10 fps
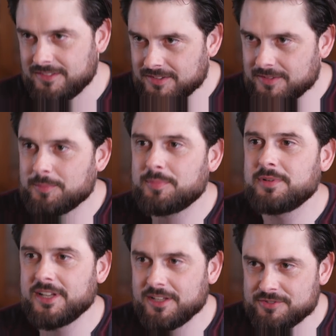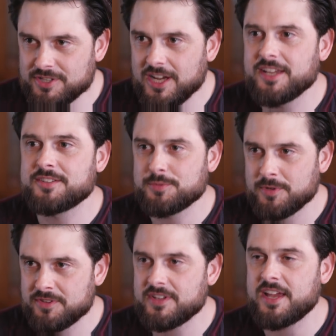is Plague of Giants, Plague which of you Giants worked on.
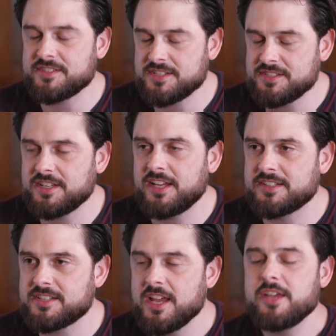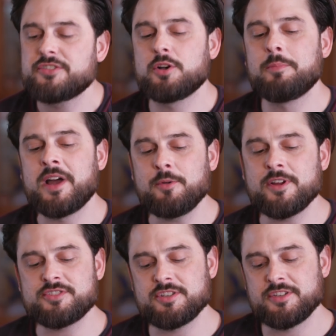With yeah. X C Sands. So my
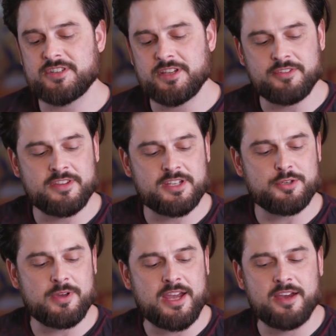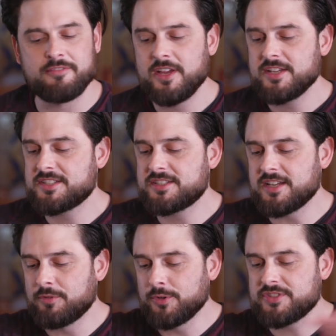question is, given that you have
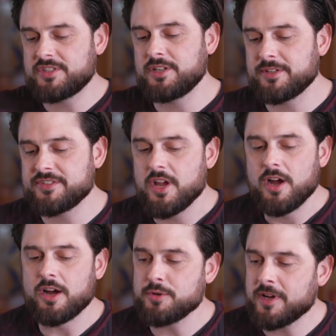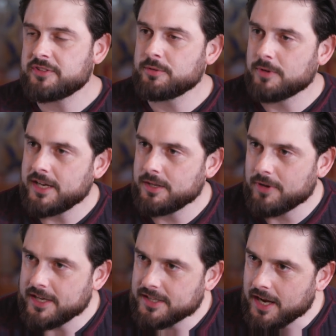several series, are you actually writing
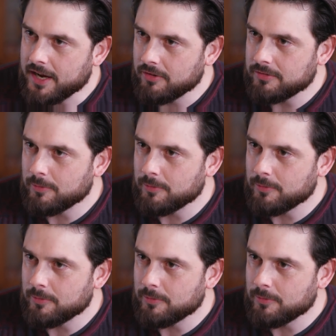right now